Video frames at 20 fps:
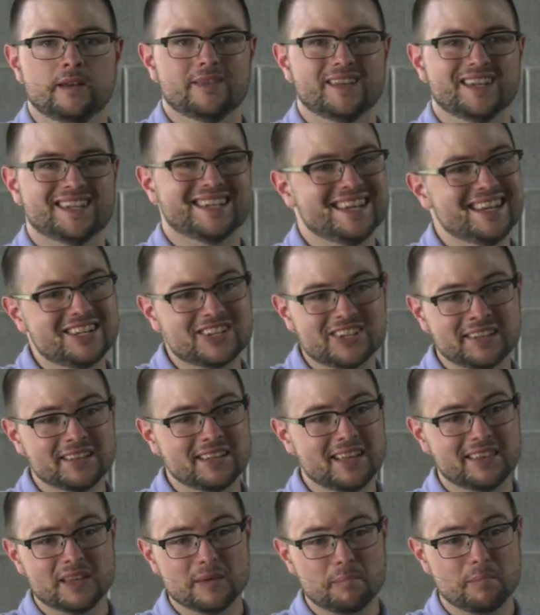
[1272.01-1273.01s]
The teaching
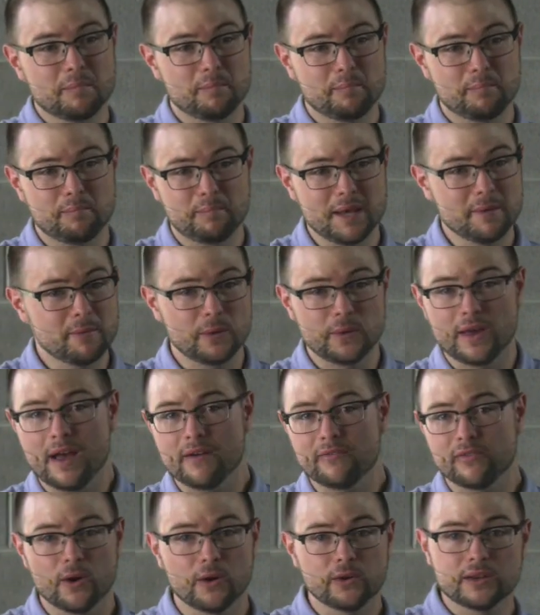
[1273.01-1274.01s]
that the people that
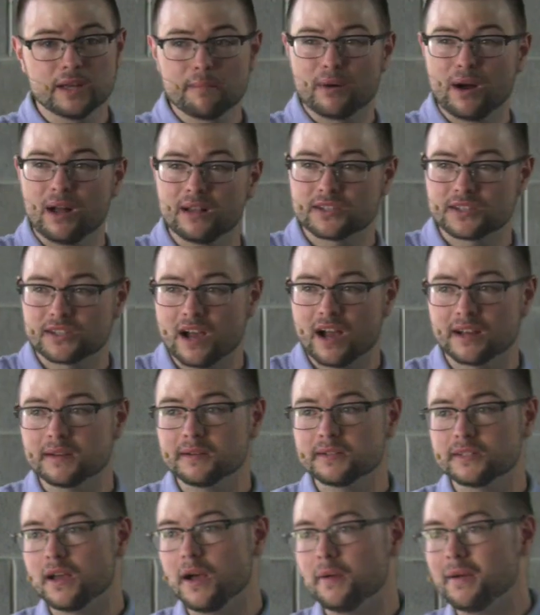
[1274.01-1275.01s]
have heard that Paul is
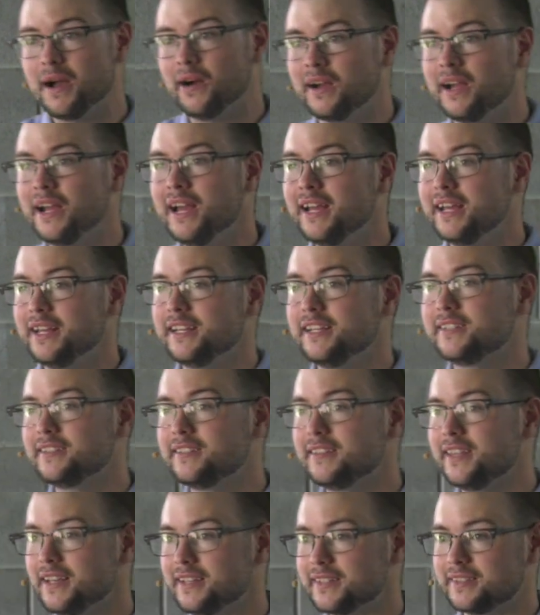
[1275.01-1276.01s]
talking about
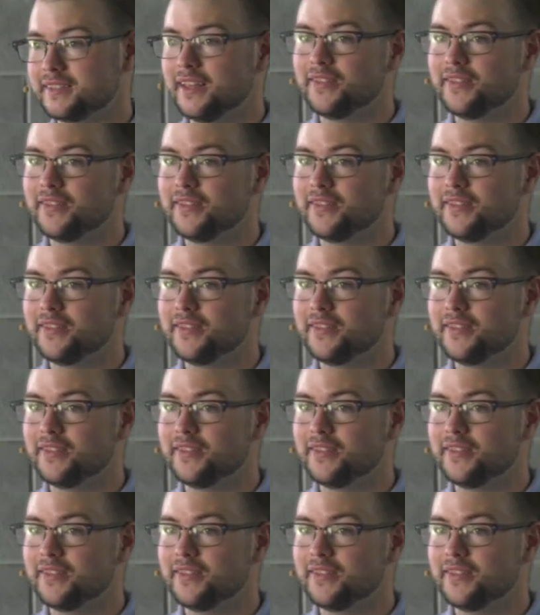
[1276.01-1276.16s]
is this,